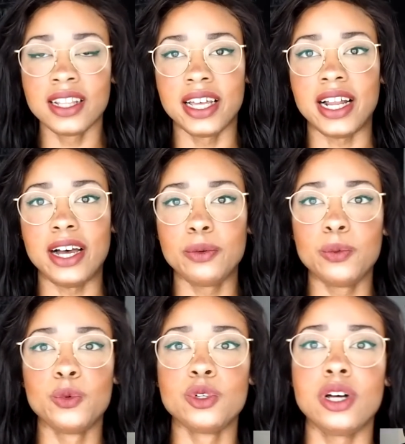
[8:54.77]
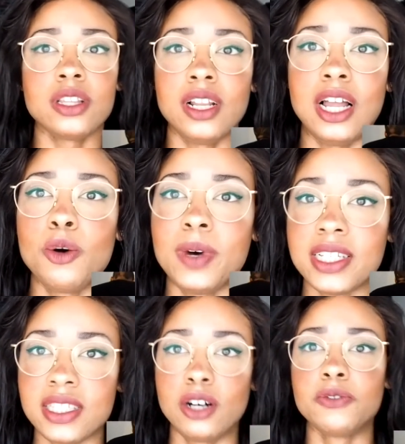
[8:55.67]
that I will not allow
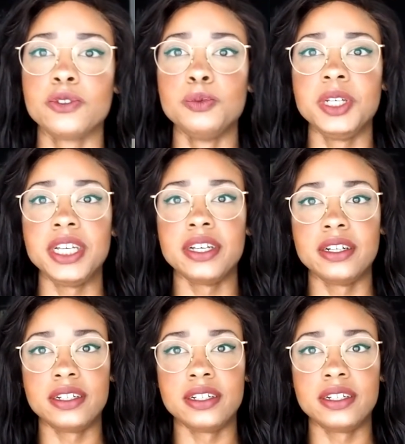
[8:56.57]
myself to be